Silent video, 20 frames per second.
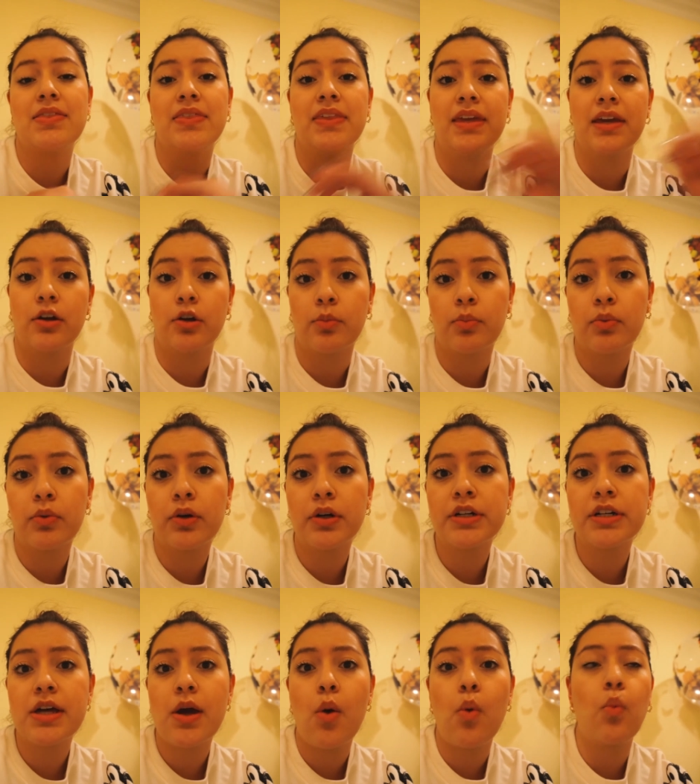the
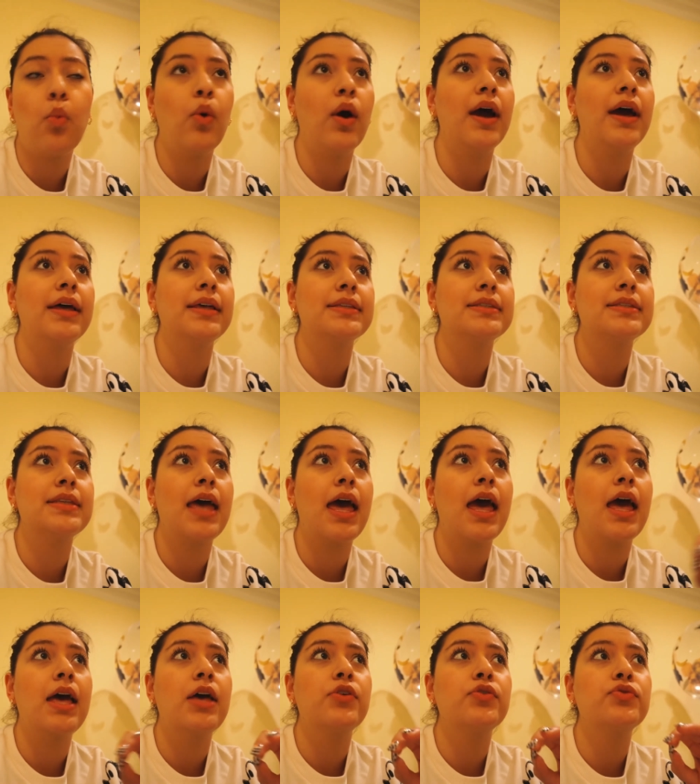airport was
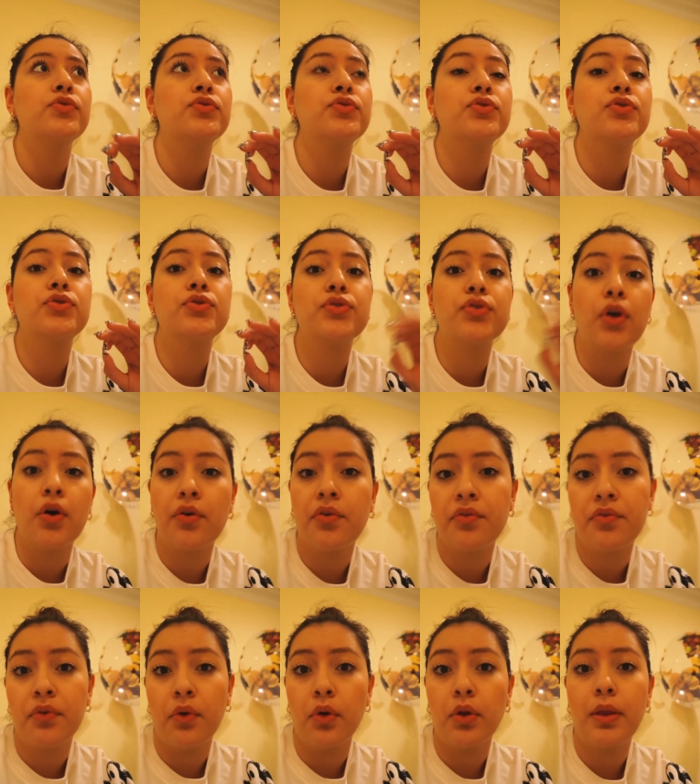so
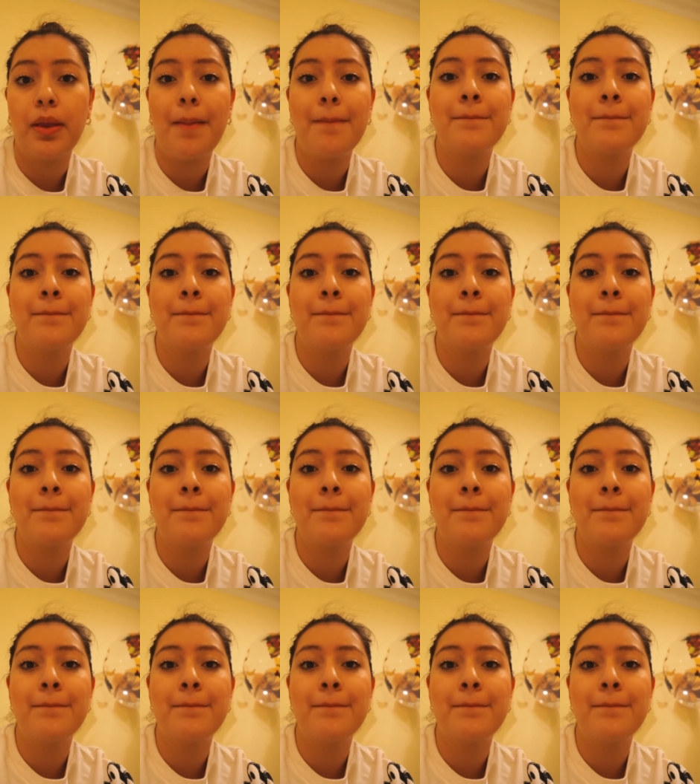full.